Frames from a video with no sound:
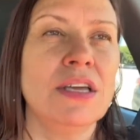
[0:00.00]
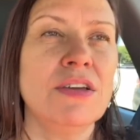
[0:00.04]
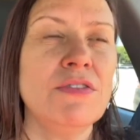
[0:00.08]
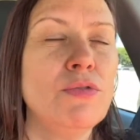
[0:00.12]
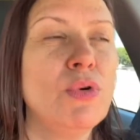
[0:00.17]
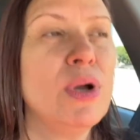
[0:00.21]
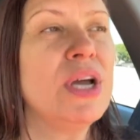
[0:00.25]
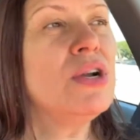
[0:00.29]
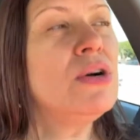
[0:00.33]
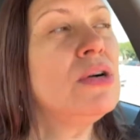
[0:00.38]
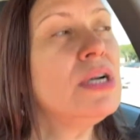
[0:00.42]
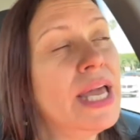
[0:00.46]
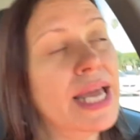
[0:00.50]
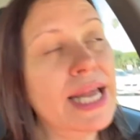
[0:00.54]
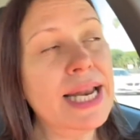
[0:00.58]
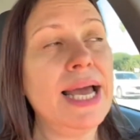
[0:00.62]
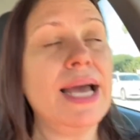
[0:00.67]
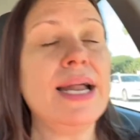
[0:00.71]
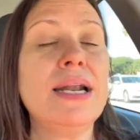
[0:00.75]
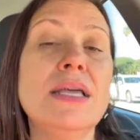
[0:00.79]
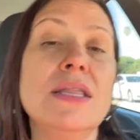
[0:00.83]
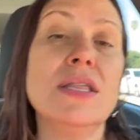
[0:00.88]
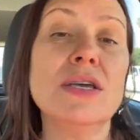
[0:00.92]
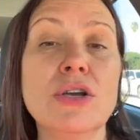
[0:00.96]
if we don't get
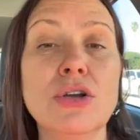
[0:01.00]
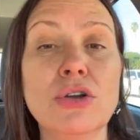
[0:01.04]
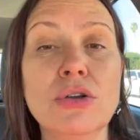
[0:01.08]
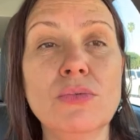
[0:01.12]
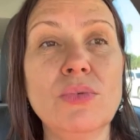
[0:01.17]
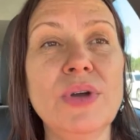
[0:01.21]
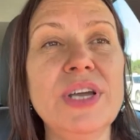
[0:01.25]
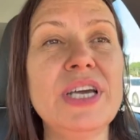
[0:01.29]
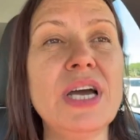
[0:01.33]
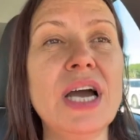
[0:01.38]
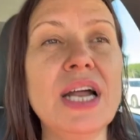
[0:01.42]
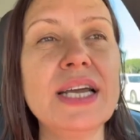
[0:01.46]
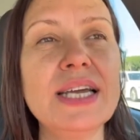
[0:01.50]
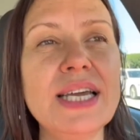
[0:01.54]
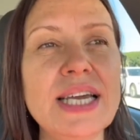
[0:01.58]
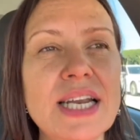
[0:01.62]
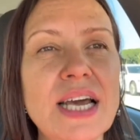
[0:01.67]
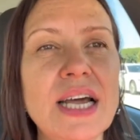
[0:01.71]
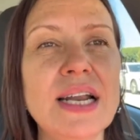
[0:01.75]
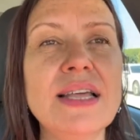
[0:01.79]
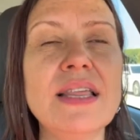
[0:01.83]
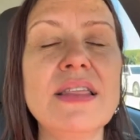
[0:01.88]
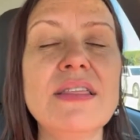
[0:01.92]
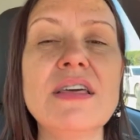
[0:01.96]
out of the, we got to
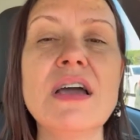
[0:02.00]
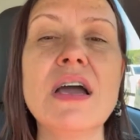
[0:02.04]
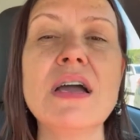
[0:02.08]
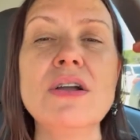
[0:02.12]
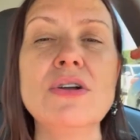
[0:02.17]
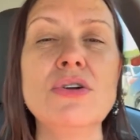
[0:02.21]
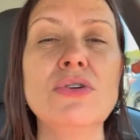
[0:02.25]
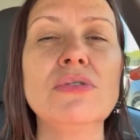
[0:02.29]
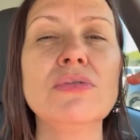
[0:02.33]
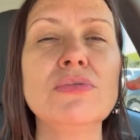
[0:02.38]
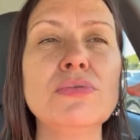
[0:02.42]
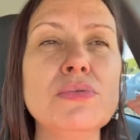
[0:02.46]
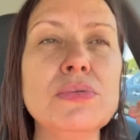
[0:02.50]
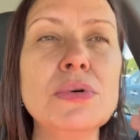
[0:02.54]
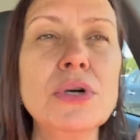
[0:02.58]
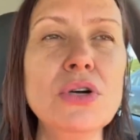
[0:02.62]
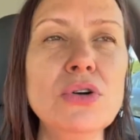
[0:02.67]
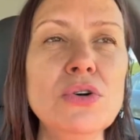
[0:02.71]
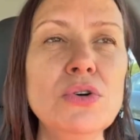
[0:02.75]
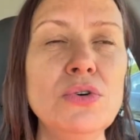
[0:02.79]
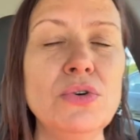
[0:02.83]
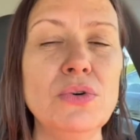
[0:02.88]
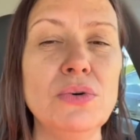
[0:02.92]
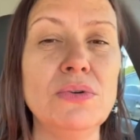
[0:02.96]
get out of the
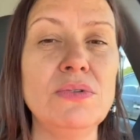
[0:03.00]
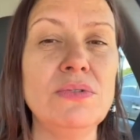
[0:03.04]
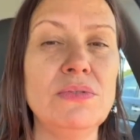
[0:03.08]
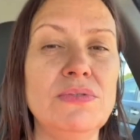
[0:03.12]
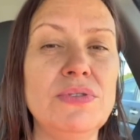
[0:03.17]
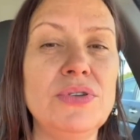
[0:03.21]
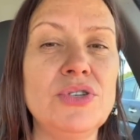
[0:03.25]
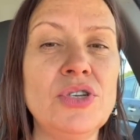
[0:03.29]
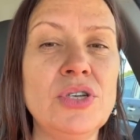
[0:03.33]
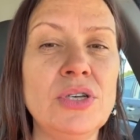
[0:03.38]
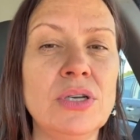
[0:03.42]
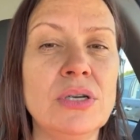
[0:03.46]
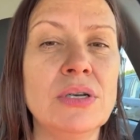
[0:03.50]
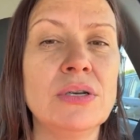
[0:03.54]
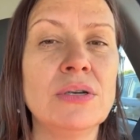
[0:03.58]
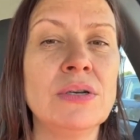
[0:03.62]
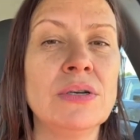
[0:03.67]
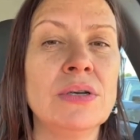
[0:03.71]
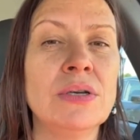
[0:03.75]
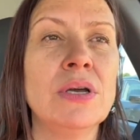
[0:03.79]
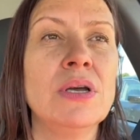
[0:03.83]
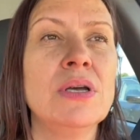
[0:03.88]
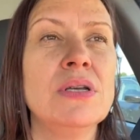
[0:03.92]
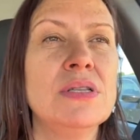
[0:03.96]
grooves
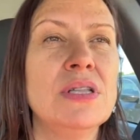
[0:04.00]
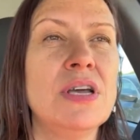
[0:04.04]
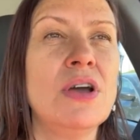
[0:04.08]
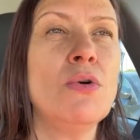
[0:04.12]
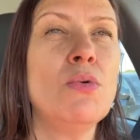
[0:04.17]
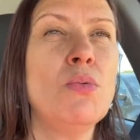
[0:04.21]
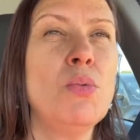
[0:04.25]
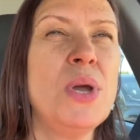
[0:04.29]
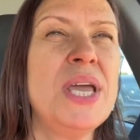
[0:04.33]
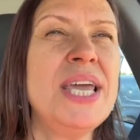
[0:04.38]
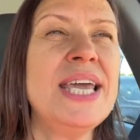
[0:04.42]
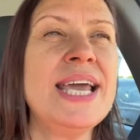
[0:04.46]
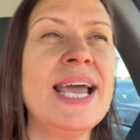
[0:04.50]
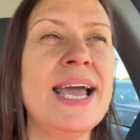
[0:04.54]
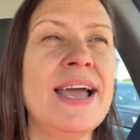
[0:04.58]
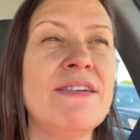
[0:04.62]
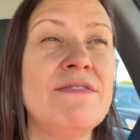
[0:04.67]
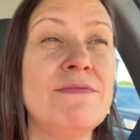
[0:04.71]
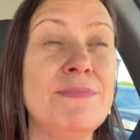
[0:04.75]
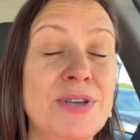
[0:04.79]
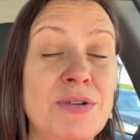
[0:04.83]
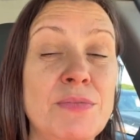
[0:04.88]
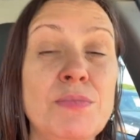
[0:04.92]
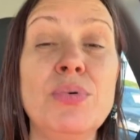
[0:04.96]
that we
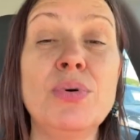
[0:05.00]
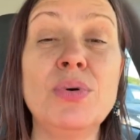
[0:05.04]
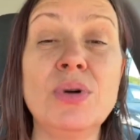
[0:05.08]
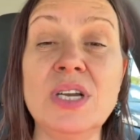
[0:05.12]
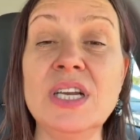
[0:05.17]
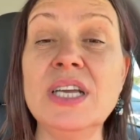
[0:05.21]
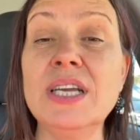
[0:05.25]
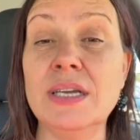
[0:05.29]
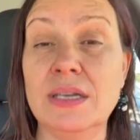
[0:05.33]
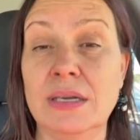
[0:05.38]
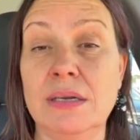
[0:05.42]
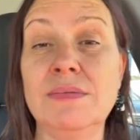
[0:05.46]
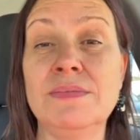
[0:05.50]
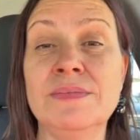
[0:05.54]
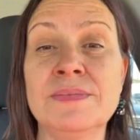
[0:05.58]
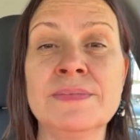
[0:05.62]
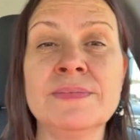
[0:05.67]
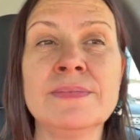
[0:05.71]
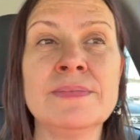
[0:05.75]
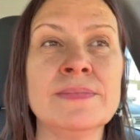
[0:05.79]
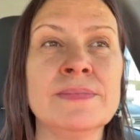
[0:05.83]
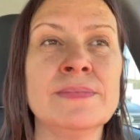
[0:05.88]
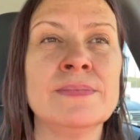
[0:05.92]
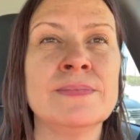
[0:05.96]
have been put in.
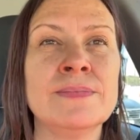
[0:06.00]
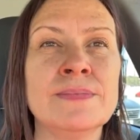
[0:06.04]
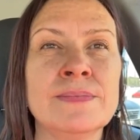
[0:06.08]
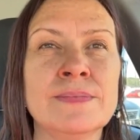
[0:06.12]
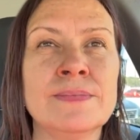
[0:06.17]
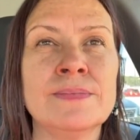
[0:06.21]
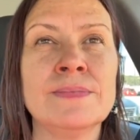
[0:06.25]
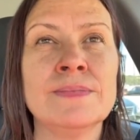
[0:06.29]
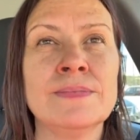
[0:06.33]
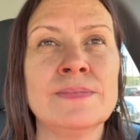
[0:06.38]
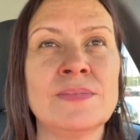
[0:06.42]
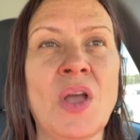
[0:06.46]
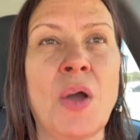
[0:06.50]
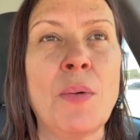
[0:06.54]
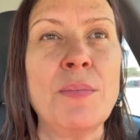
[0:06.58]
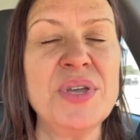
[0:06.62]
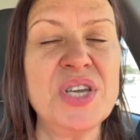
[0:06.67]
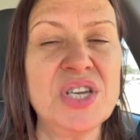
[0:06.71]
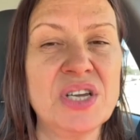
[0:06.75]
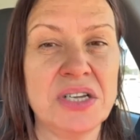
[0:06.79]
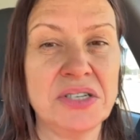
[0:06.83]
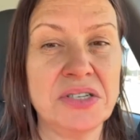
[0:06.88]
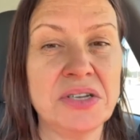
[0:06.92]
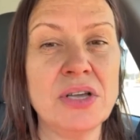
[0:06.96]

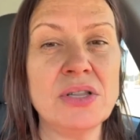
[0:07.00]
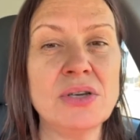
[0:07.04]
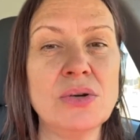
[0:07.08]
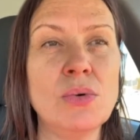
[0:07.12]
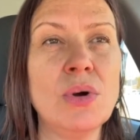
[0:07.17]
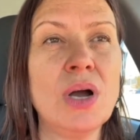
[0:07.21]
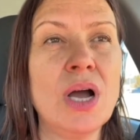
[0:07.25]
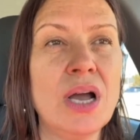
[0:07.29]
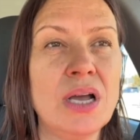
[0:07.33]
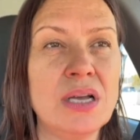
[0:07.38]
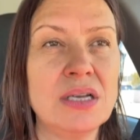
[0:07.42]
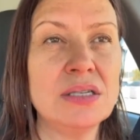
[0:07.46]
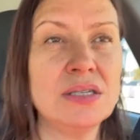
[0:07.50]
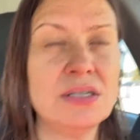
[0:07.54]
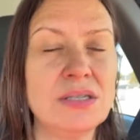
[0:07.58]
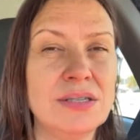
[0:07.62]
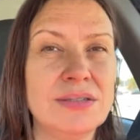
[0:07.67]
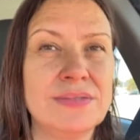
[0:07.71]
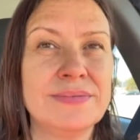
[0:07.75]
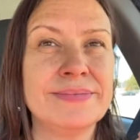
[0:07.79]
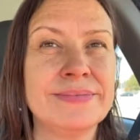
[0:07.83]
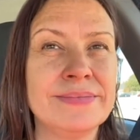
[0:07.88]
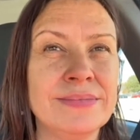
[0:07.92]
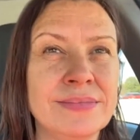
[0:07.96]
Because otherwise,
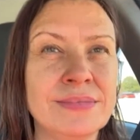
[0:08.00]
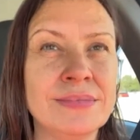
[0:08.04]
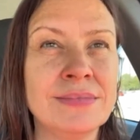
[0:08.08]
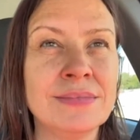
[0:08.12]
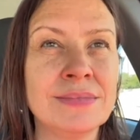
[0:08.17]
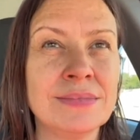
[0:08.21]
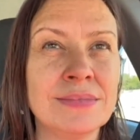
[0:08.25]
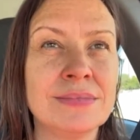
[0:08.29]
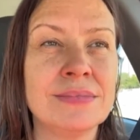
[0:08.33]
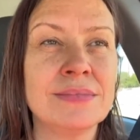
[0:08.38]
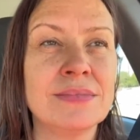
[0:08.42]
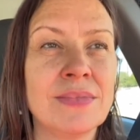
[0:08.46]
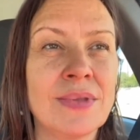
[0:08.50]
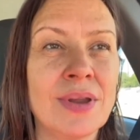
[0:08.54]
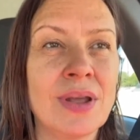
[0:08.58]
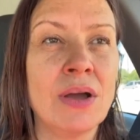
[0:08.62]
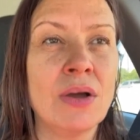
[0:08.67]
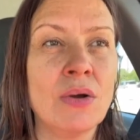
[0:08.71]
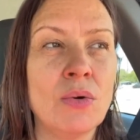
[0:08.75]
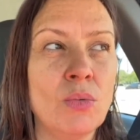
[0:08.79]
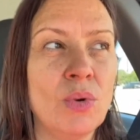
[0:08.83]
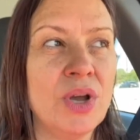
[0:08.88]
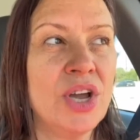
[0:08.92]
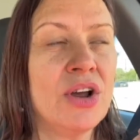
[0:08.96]

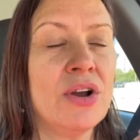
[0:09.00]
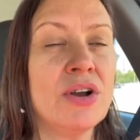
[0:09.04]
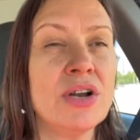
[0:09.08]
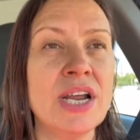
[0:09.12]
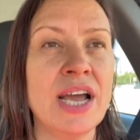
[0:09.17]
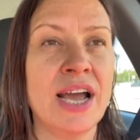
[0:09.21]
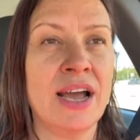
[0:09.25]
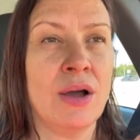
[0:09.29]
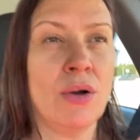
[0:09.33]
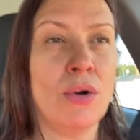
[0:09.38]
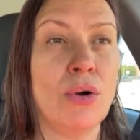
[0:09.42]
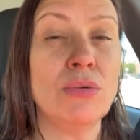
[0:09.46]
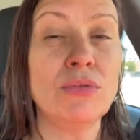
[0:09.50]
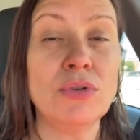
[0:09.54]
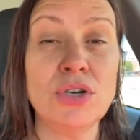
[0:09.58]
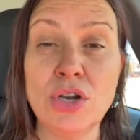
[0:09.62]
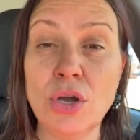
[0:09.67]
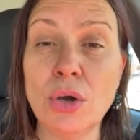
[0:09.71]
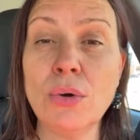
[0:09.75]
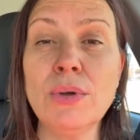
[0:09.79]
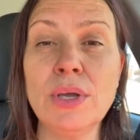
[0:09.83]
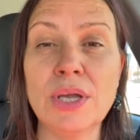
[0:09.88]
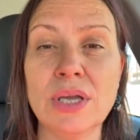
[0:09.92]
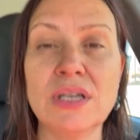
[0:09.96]
we are now
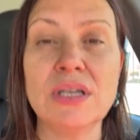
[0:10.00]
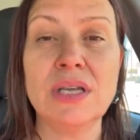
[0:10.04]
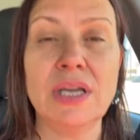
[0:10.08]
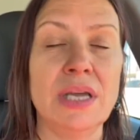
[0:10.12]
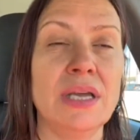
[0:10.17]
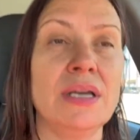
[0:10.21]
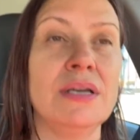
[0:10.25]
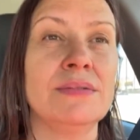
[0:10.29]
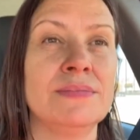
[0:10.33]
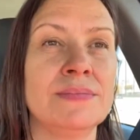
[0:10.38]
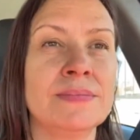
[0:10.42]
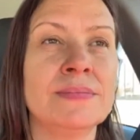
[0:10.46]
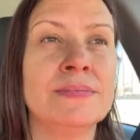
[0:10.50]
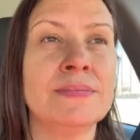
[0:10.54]
knowingly